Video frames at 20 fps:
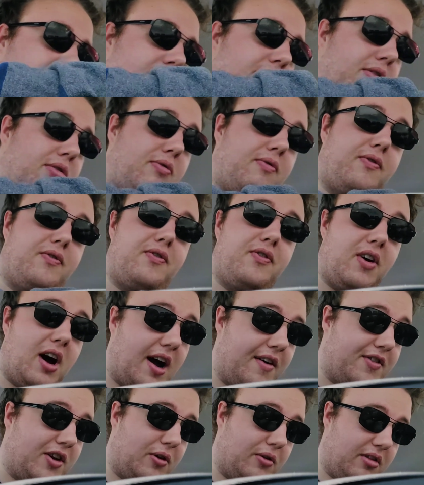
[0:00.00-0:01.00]
of
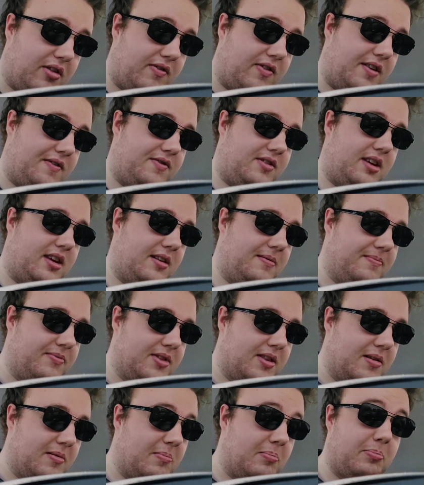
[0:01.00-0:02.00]
$5.50.
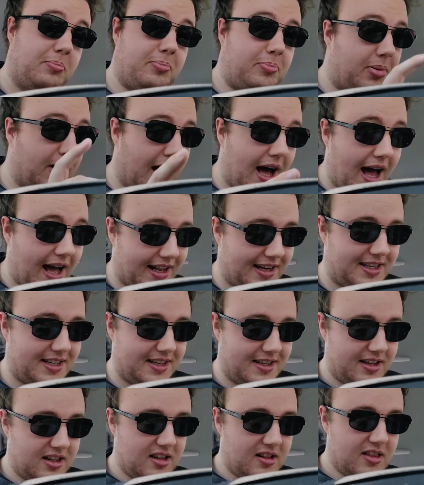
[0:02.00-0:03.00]
But,
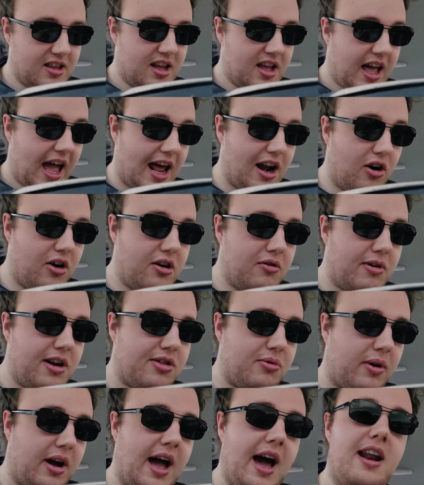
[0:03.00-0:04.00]
and the only
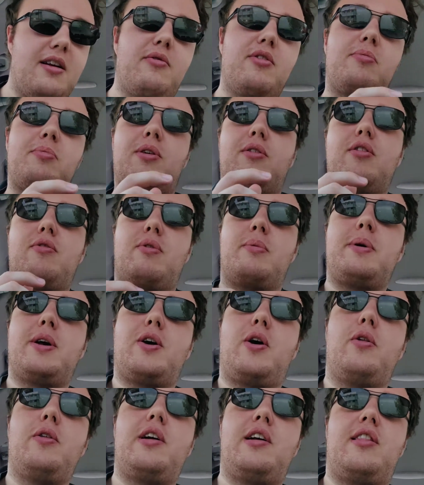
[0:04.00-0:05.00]
reason why I had it was because one of my
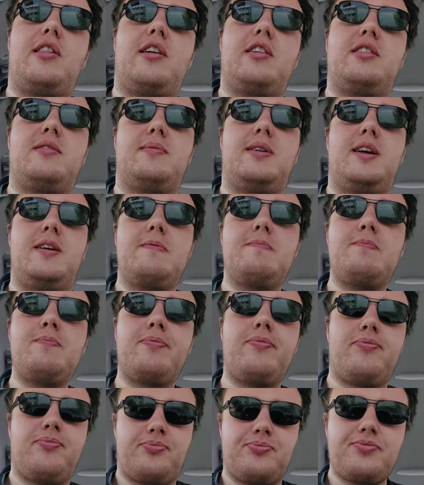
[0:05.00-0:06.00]
colleagues said to me,
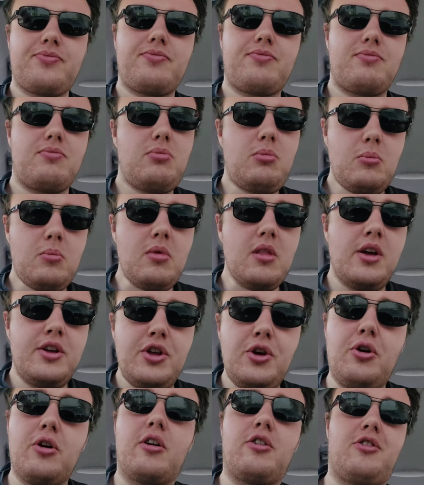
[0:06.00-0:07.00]

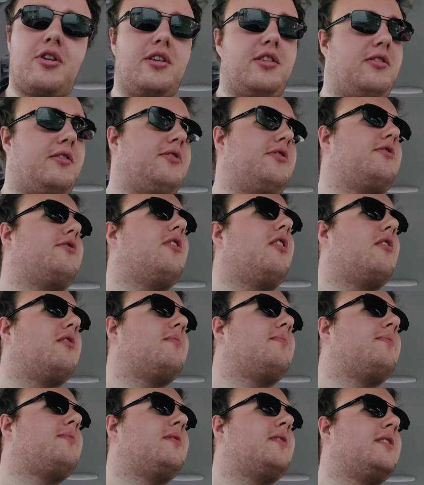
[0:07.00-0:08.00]
you got to try the sausage roll.
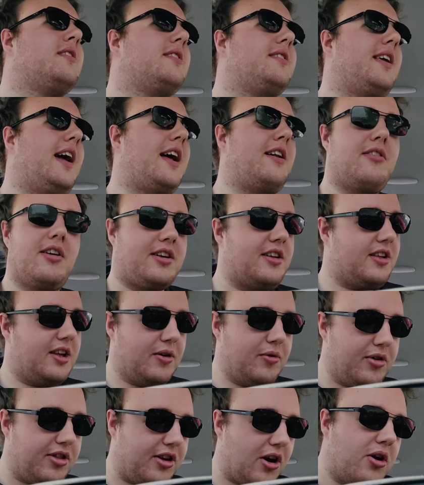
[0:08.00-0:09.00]
And like, it
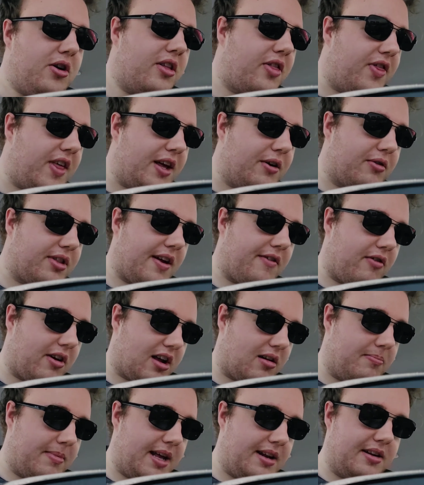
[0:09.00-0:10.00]
was the only thing that was ever
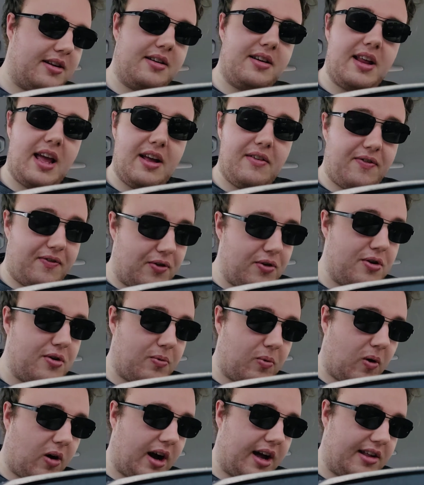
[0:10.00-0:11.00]
recommended,
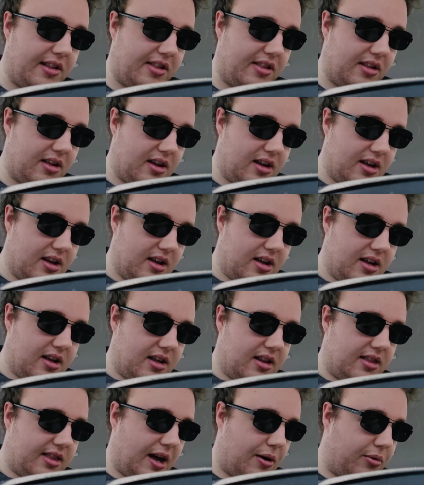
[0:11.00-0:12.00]
food-wise,
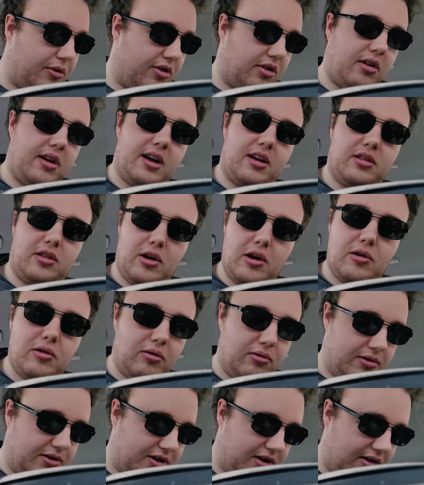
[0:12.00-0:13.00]
that was like
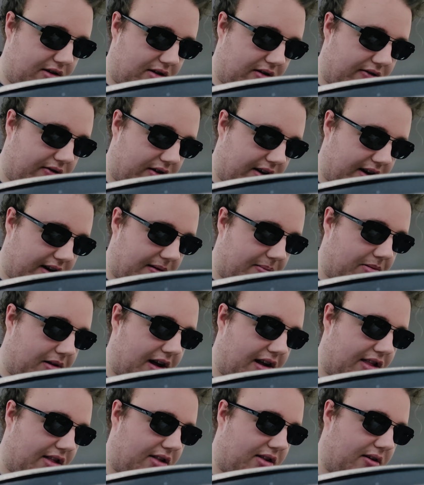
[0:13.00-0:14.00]
local in terms of like a
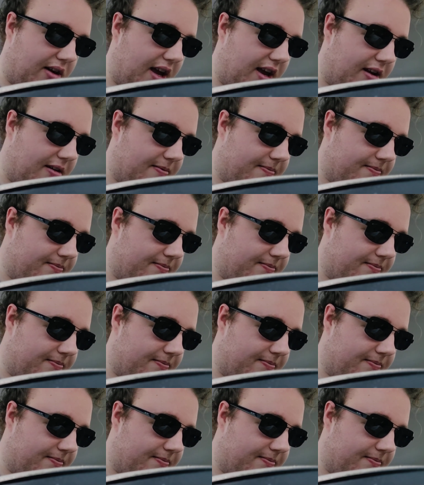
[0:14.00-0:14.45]
place to eat.